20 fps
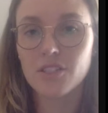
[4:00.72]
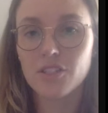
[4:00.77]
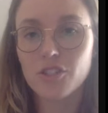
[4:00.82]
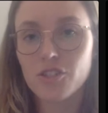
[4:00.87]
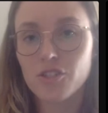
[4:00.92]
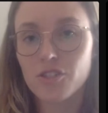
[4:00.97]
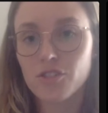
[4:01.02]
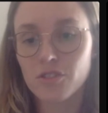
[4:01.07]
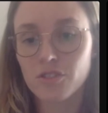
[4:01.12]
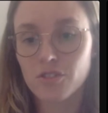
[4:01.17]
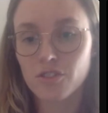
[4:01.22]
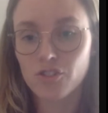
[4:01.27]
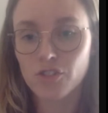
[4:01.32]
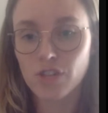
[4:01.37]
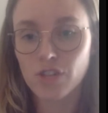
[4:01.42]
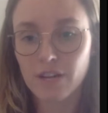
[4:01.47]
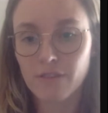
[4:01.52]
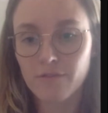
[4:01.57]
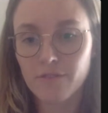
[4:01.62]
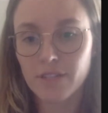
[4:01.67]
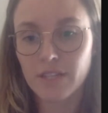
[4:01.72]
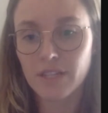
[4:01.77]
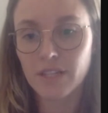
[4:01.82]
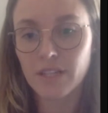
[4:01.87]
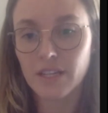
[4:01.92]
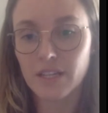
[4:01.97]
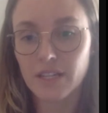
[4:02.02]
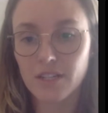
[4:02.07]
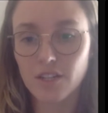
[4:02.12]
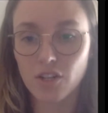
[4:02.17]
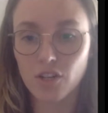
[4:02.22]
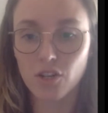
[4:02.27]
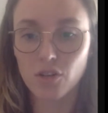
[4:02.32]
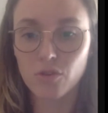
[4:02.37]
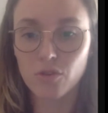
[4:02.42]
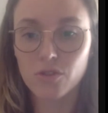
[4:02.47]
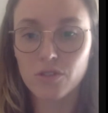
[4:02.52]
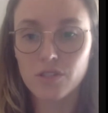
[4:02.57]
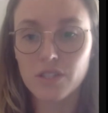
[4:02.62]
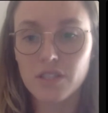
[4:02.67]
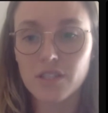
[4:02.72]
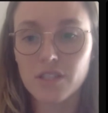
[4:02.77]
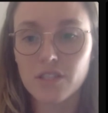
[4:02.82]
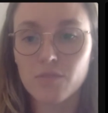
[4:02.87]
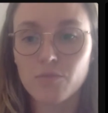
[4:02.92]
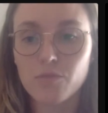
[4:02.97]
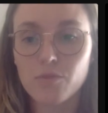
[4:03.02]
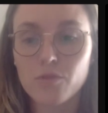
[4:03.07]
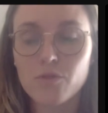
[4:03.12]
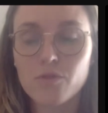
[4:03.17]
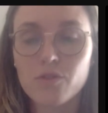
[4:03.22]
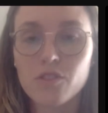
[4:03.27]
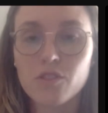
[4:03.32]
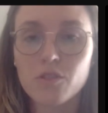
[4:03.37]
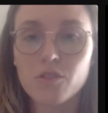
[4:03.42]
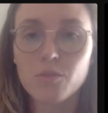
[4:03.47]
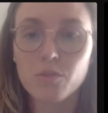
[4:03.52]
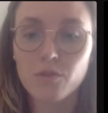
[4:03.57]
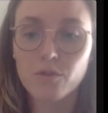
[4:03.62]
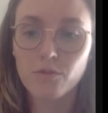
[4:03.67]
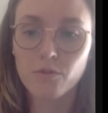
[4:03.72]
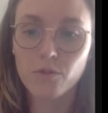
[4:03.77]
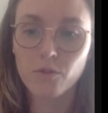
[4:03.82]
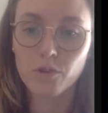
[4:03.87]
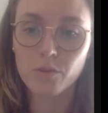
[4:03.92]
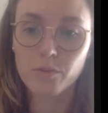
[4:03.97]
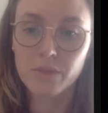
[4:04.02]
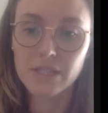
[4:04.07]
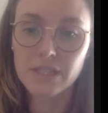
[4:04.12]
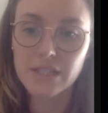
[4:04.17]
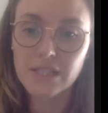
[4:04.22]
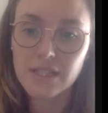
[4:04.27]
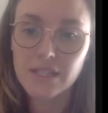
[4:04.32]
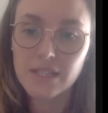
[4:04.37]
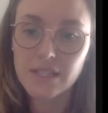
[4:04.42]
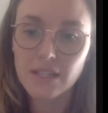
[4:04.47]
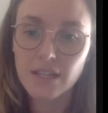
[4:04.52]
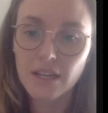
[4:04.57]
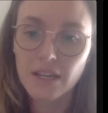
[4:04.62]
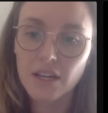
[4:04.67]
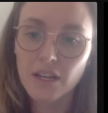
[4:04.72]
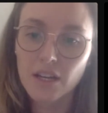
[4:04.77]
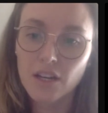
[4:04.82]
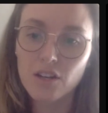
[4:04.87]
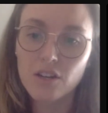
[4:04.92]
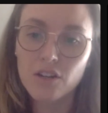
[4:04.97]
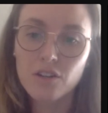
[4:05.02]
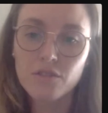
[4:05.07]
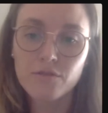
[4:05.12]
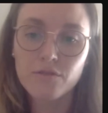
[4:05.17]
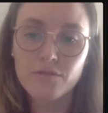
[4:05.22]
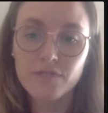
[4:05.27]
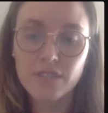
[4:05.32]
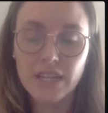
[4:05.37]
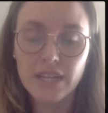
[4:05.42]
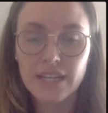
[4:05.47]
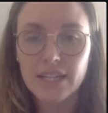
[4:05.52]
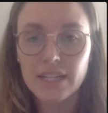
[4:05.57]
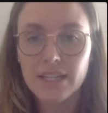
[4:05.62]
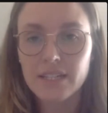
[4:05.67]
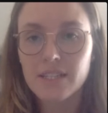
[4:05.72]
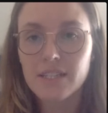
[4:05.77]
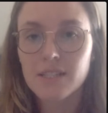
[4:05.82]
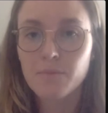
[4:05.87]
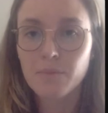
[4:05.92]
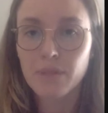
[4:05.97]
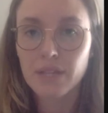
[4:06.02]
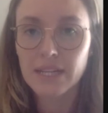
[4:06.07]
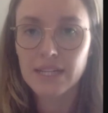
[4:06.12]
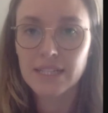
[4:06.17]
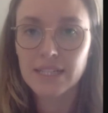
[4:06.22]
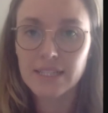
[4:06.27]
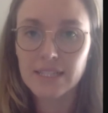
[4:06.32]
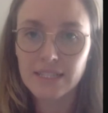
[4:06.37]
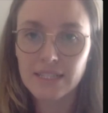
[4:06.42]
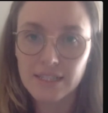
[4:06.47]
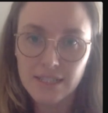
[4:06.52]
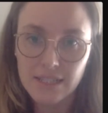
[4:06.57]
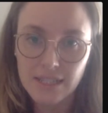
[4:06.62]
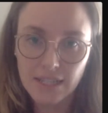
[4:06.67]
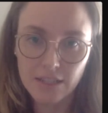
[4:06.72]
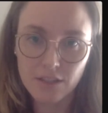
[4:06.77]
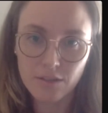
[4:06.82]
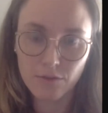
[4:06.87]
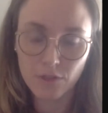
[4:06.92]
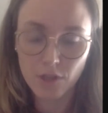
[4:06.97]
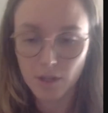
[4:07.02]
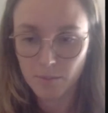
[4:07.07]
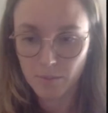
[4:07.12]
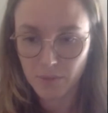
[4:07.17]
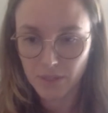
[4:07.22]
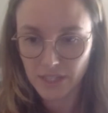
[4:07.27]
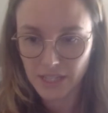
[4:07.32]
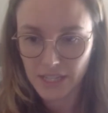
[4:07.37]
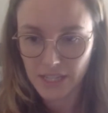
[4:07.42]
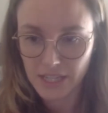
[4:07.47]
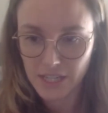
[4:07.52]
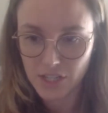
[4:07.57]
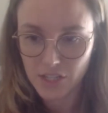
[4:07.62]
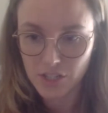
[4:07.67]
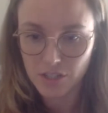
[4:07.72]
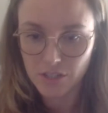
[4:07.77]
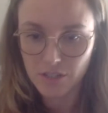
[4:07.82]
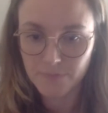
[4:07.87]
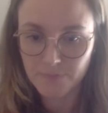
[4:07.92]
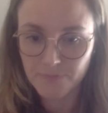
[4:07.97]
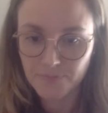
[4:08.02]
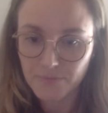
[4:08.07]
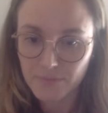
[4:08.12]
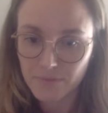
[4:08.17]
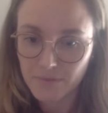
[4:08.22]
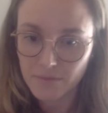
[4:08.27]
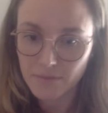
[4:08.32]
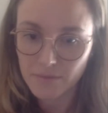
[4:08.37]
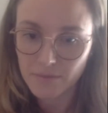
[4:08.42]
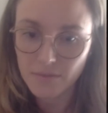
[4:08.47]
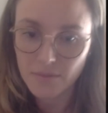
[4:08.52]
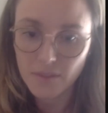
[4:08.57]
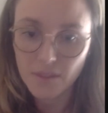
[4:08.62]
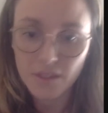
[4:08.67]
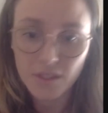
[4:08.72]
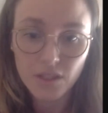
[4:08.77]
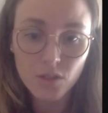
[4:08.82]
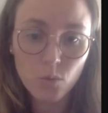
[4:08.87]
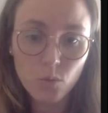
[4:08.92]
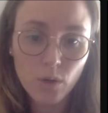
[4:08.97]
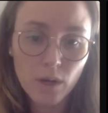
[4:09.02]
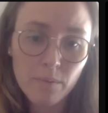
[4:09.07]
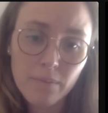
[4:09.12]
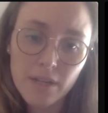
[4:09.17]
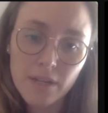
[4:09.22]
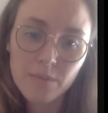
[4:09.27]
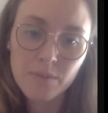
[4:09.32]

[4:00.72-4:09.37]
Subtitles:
additional traffic and load and improves the performance of data displayed inside of your application. In web